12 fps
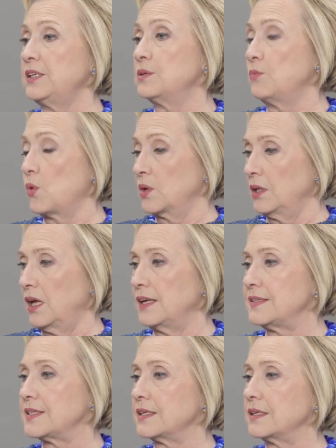
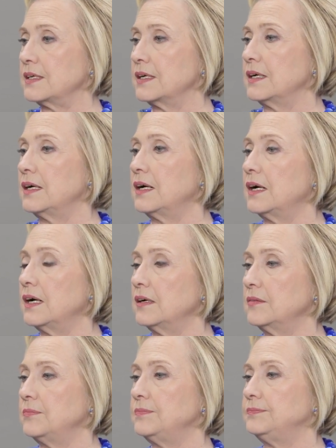demoralizing
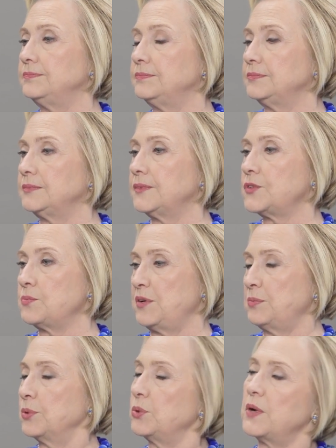to
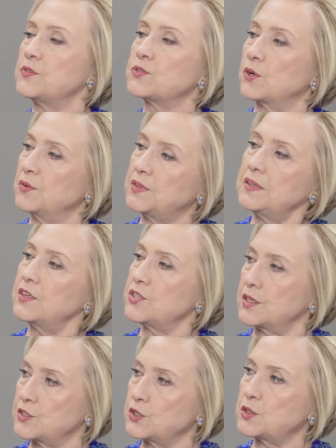people who have served in the
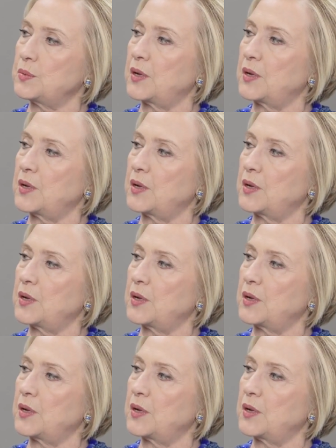Justice